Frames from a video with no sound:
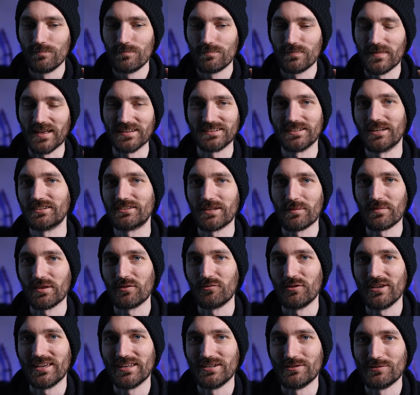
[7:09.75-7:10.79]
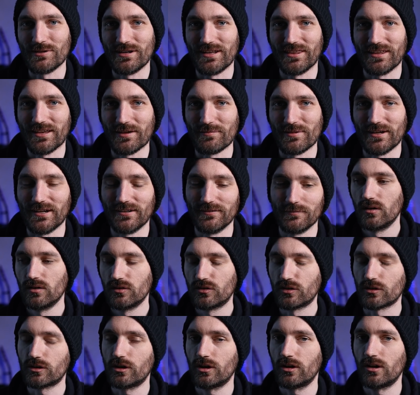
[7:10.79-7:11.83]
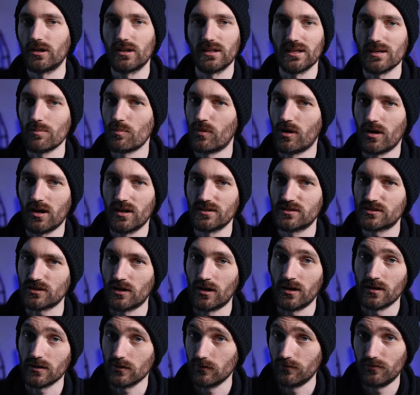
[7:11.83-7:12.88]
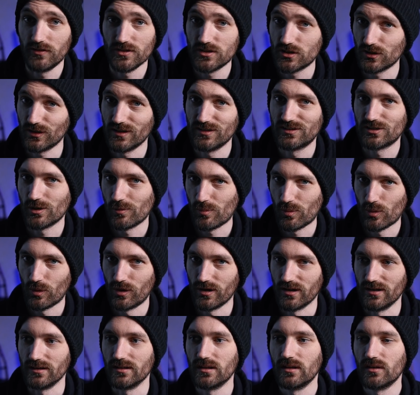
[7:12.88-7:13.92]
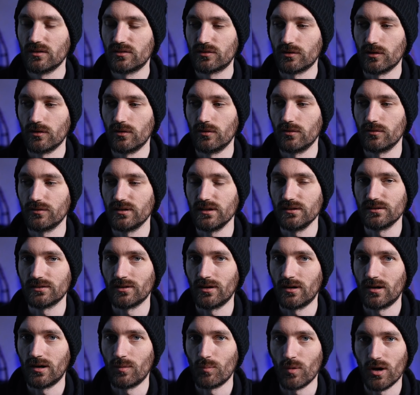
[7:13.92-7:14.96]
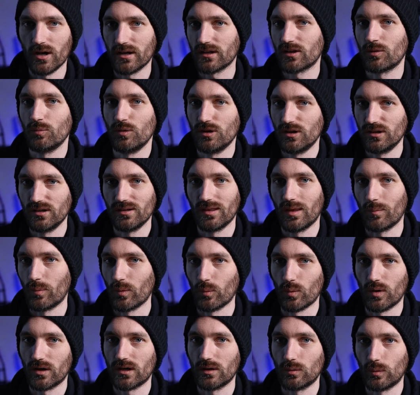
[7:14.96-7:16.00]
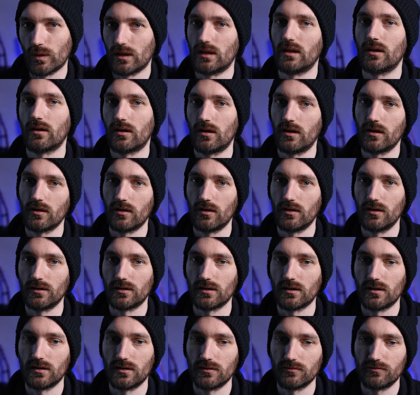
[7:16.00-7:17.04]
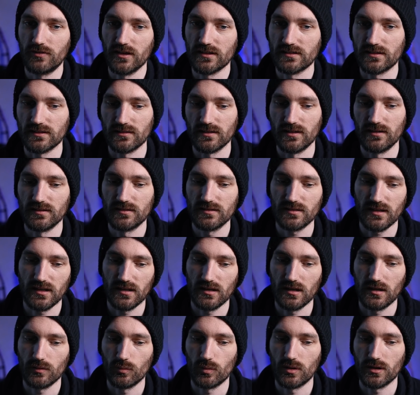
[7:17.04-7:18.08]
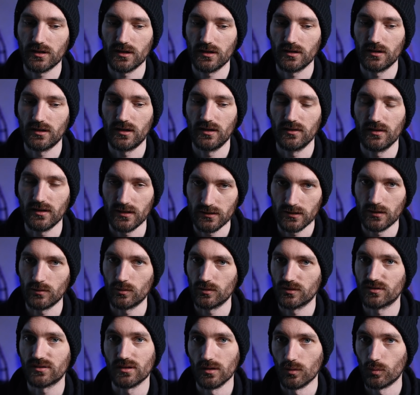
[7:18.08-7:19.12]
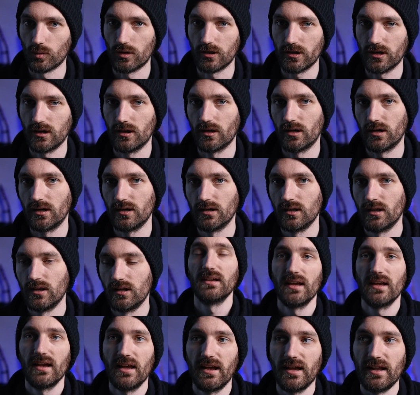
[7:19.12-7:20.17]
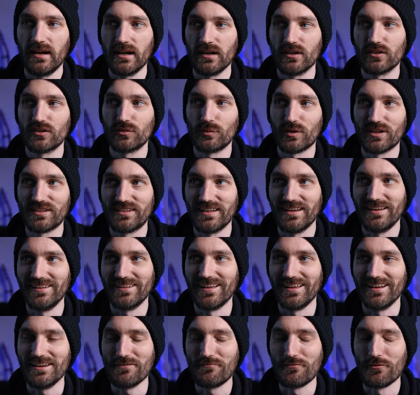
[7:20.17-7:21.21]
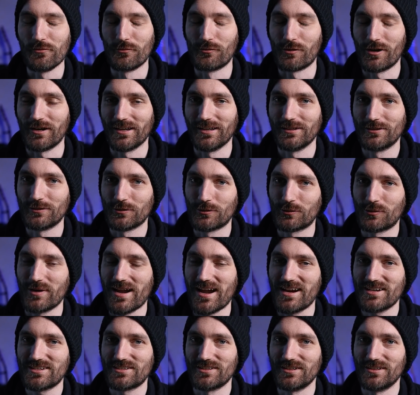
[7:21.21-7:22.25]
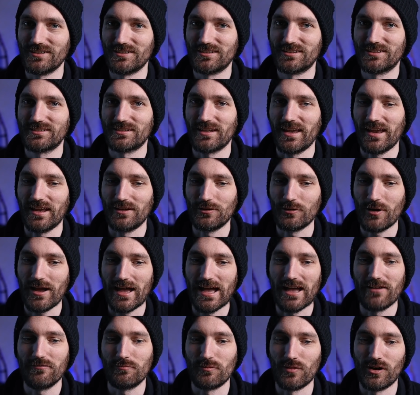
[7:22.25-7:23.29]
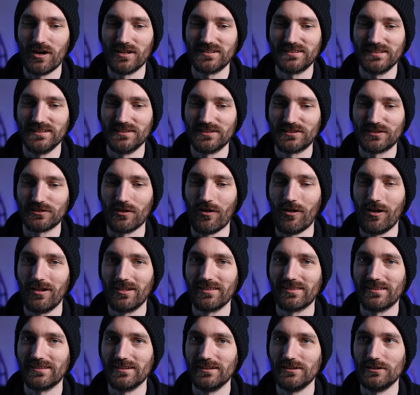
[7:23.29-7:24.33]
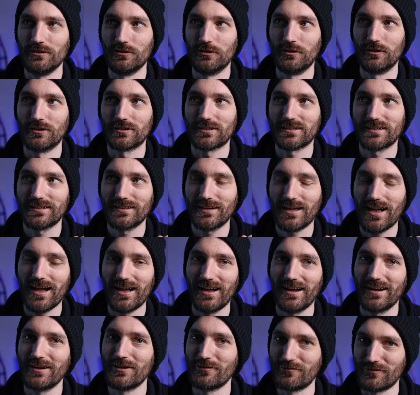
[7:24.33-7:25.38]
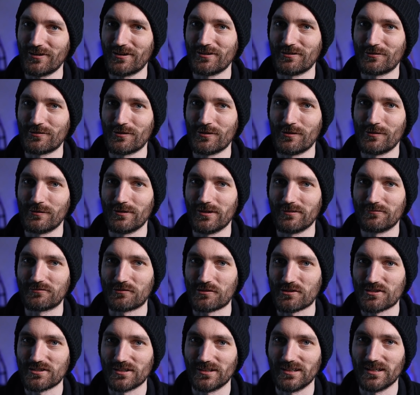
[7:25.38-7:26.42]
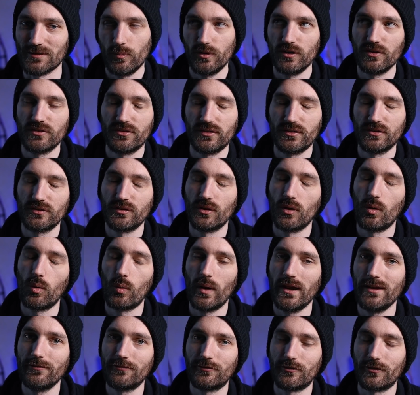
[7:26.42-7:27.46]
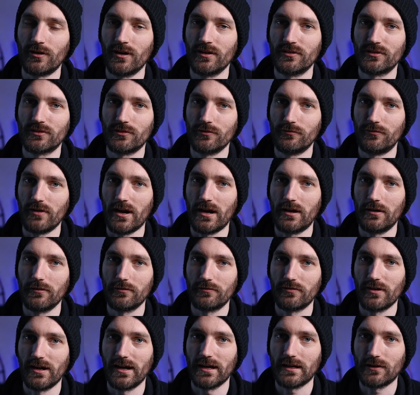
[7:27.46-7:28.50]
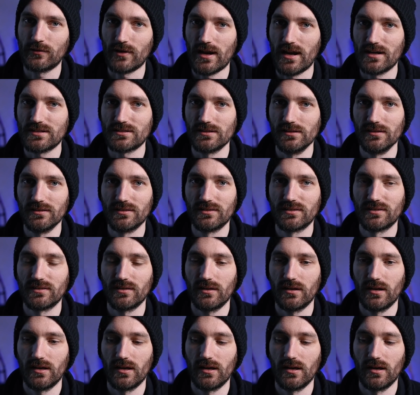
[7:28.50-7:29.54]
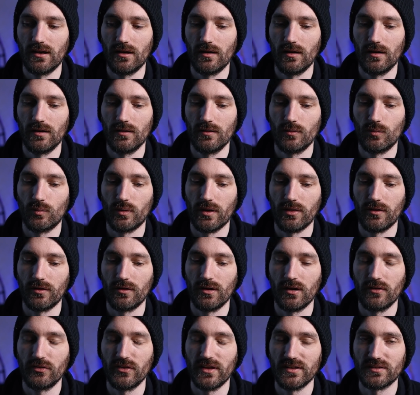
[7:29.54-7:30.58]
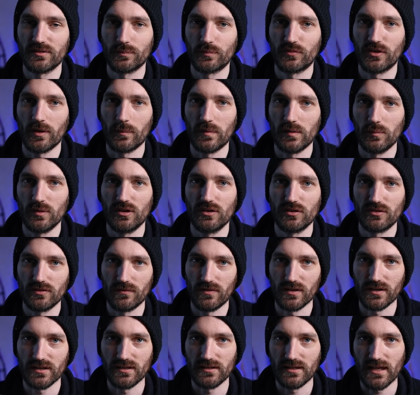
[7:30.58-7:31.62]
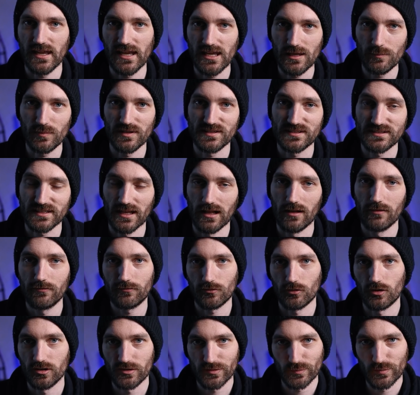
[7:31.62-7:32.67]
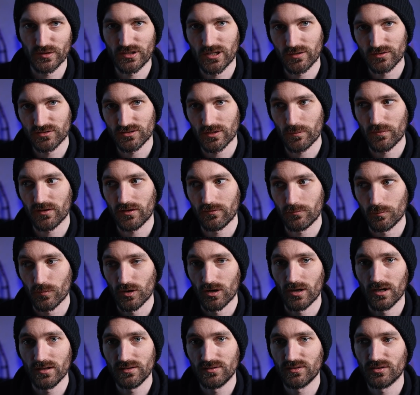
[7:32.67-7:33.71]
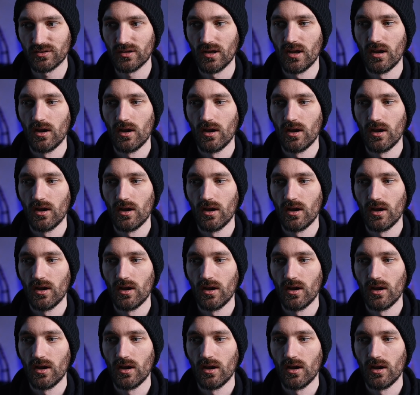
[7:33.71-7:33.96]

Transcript: That's not something we can do anything about. So currently mods aren't officially supported. So these are our modding community that have been working really hard on fixing this and working on it. And they're still working on it. And I also want to say that if you're running into crashes and you have mods installed, you're kind of on your own, unfortunately, because there's no way for us to verify crashes, whether or not that's something because of the game itself or it's because something of mods.